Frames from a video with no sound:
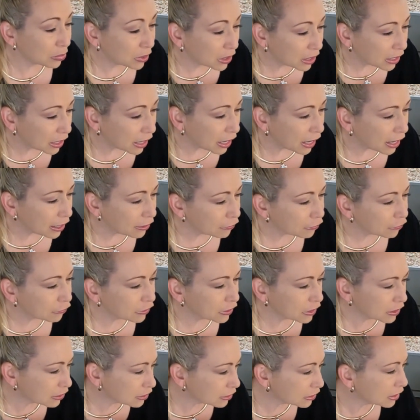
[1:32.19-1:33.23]
But I
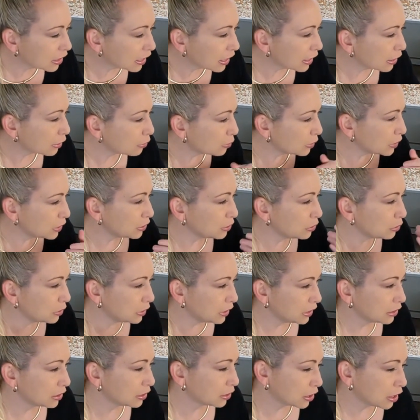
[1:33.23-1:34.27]
feel like we do
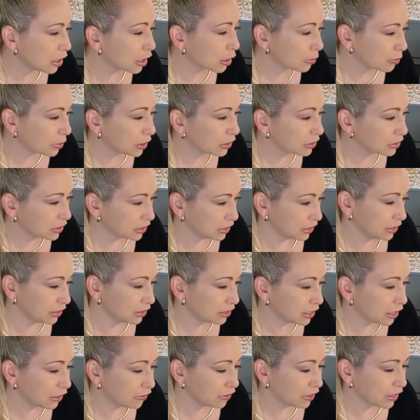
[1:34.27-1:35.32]
need to talk about seed
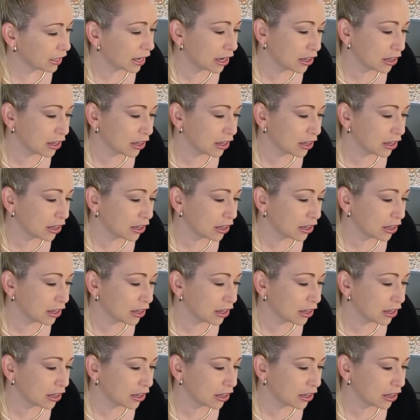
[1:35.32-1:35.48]
saving.